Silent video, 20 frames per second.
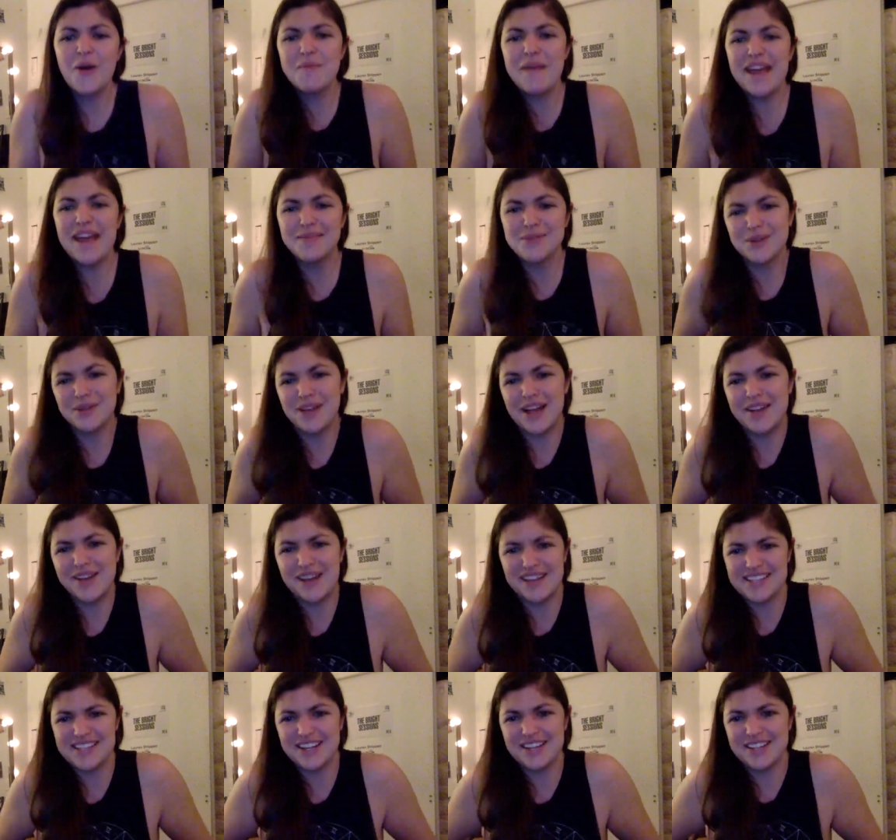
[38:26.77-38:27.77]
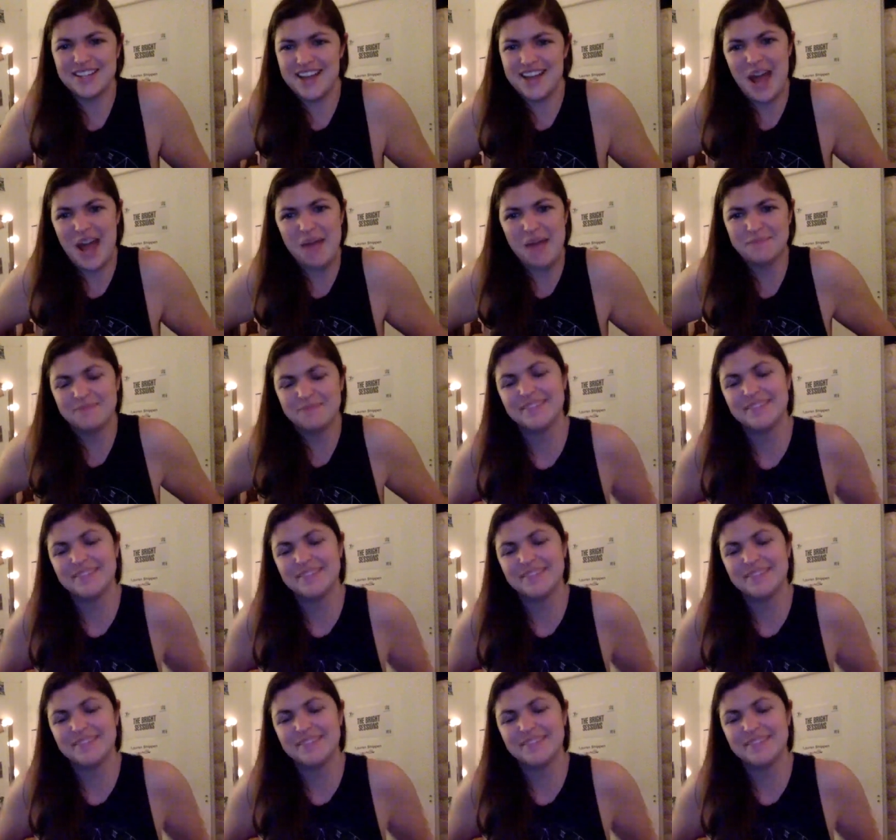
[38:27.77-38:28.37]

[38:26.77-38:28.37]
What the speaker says: man, I'm so glad you guys had a good time.